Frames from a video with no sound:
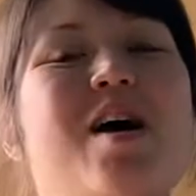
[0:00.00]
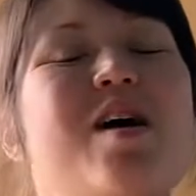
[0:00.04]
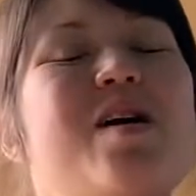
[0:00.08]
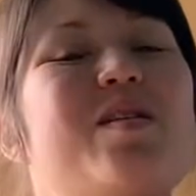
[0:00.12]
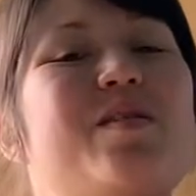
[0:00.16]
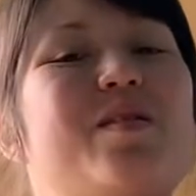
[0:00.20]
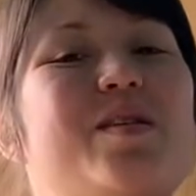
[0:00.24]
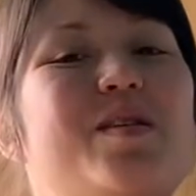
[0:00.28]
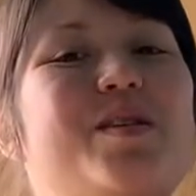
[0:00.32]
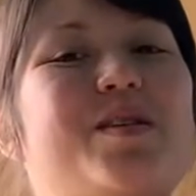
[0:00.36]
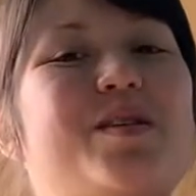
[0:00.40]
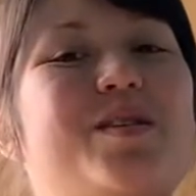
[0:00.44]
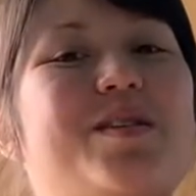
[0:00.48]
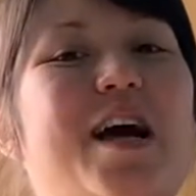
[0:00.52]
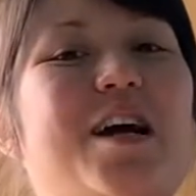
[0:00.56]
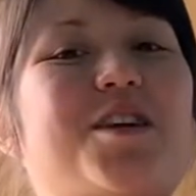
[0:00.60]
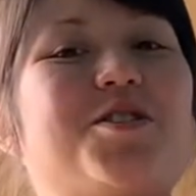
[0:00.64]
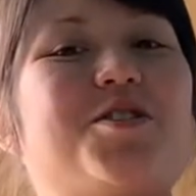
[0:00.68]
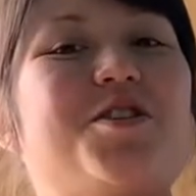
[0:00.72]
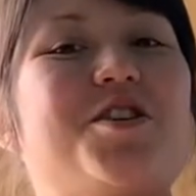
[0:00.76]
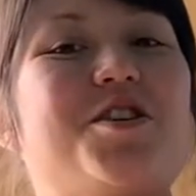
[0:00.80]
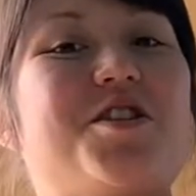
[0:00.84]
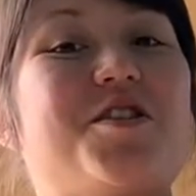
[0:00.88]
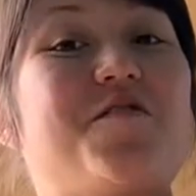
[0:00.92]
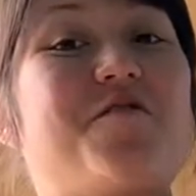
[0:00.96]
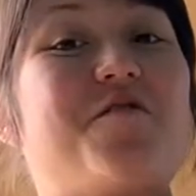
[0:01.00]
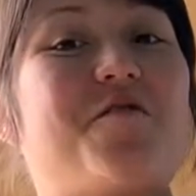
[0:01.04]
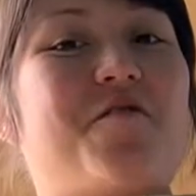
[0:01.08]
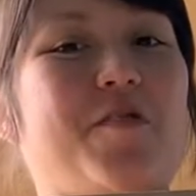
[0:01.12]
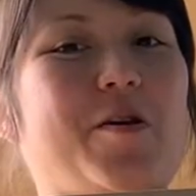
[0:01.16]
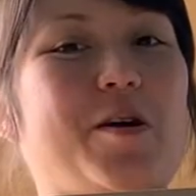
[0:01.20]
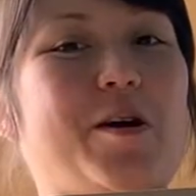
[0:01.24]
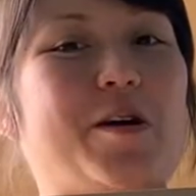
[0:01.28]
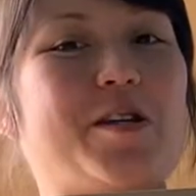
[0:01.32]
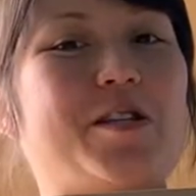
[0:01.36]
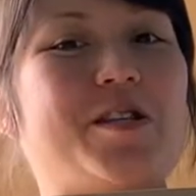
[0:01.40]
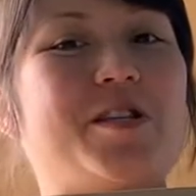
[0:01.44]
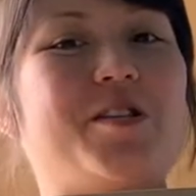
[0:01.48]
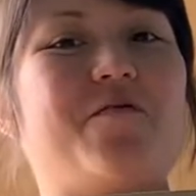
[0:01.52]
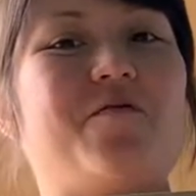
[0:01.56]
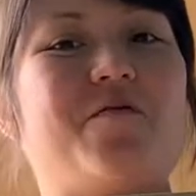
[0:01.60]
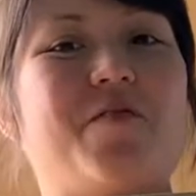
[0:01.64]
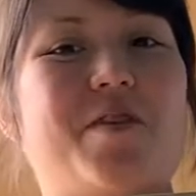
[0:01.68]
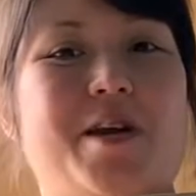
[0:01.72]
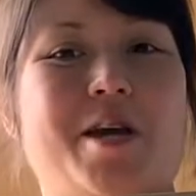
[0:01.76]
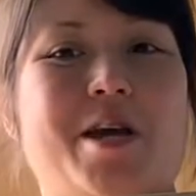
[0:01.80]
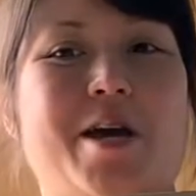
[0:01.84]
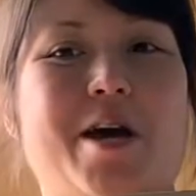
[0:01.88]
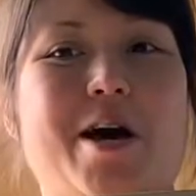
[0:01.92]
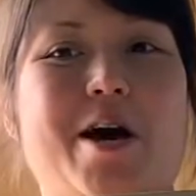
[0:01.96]
This is actually the first
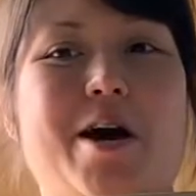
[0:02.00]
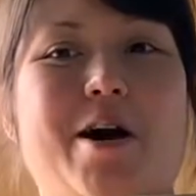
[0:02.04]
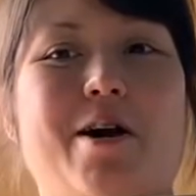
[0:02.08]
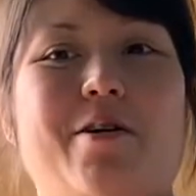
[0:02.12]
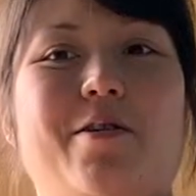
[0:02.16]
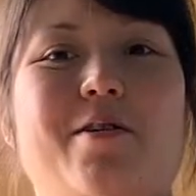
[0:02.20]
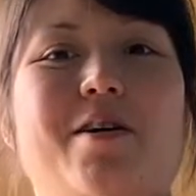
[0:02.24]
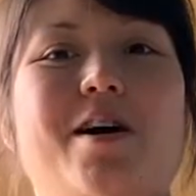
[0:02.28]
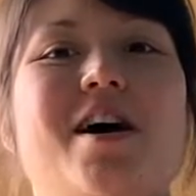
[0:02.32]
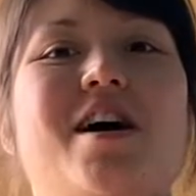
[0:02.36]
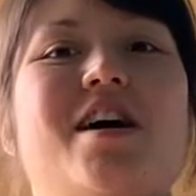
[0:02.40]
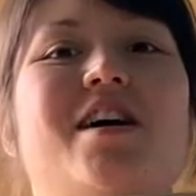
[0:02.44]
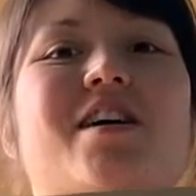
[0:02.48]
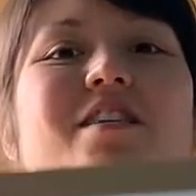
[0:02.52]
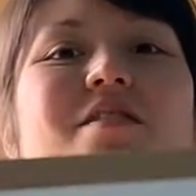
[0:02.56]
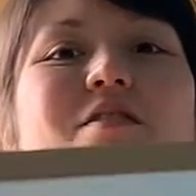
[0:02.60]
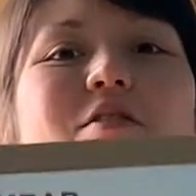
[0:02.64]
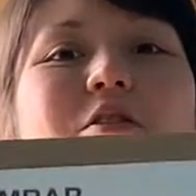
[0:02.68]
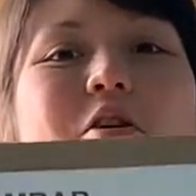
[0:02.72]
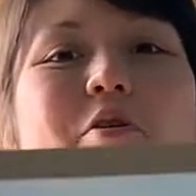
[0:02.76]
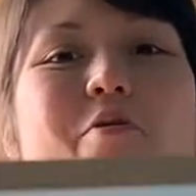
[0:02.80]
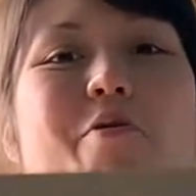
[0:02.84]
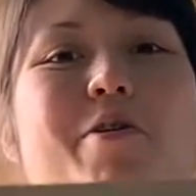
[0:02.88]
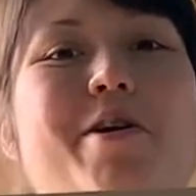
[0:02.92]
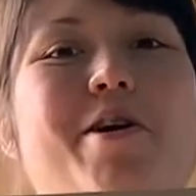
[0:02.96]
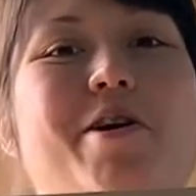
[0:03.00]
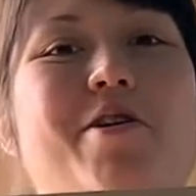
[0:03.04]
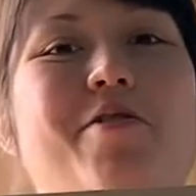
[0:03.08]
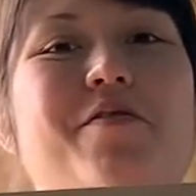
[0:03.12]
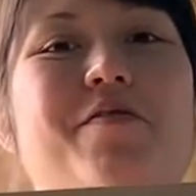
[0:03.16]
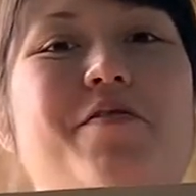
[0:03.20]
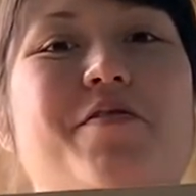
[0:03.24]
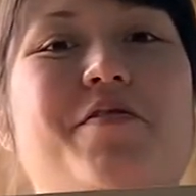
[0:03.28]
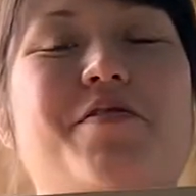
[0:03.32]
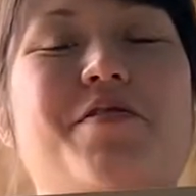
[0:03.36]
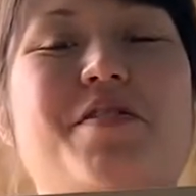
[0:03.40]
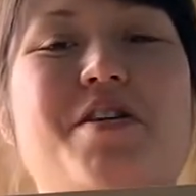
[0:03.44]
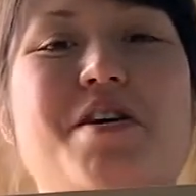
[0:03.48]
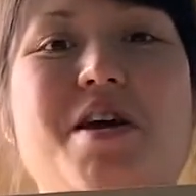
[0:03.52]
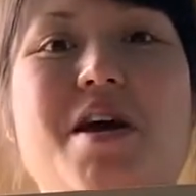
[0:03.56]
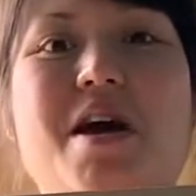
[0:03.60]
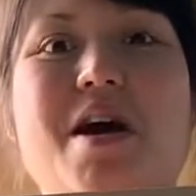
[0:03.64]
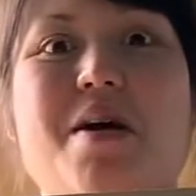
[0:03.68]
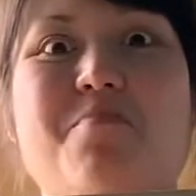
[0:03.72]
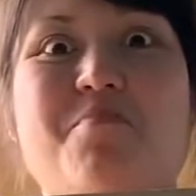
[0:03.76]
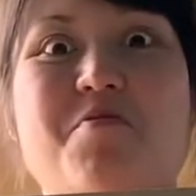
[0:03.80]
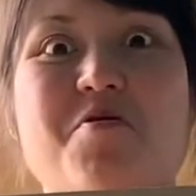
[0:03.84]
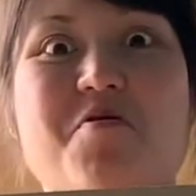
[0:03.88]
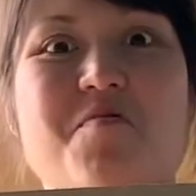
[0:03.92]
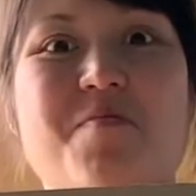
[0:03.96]
video going over the
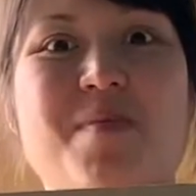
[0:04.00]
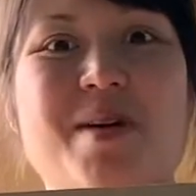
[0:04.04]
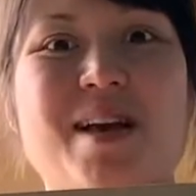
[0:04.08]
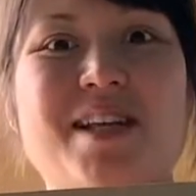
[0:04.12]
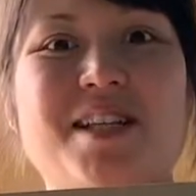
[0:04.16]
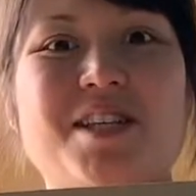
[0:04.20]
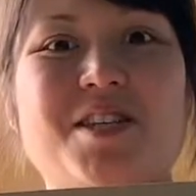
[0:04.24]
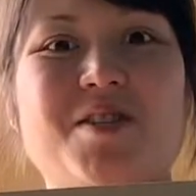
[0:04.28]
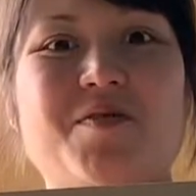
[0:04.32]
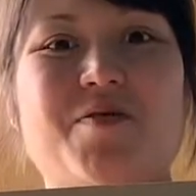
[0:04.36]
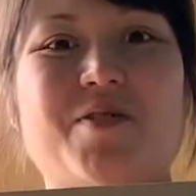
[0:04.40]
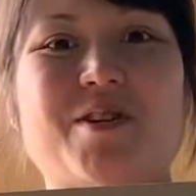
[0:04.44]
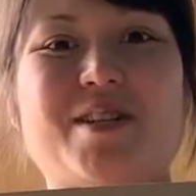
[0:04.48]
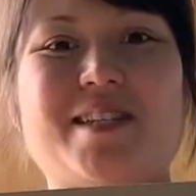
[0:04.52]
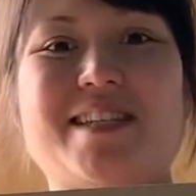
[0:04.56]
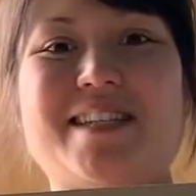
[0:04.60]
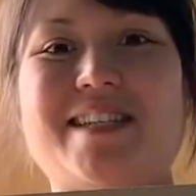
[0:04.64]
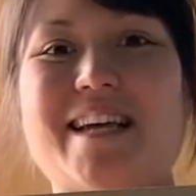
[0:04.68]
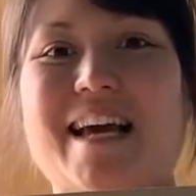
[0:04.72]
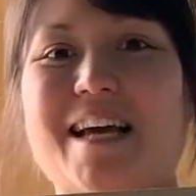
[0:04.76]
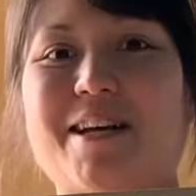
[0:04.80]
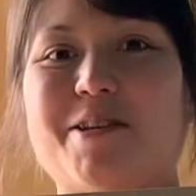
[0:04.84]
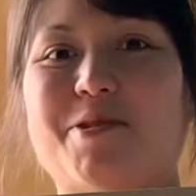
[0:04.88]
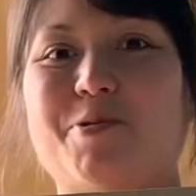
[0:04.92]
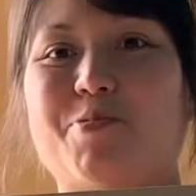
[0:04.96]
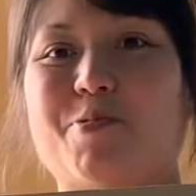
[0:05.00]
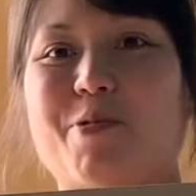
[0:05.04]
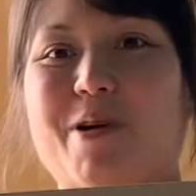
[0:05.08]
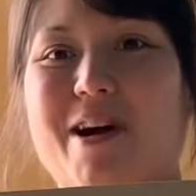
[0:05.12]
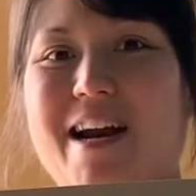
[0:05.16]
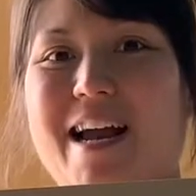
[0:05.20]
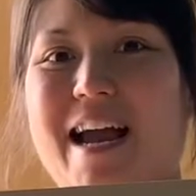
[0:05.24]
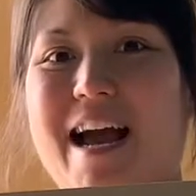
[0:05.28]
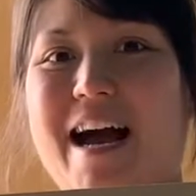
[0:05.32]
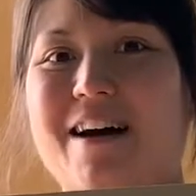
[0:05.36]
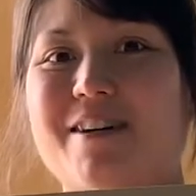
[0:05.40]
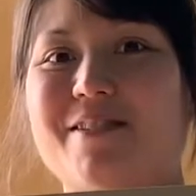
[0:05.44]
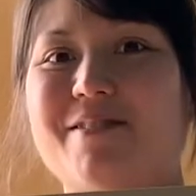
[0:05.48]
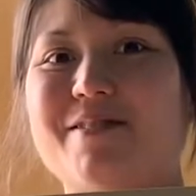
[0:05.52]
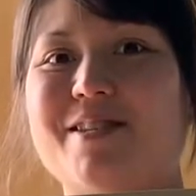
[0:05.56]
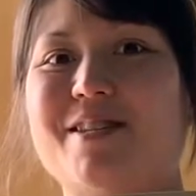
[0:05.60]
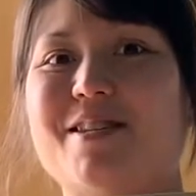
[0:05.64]
movements for today's workout.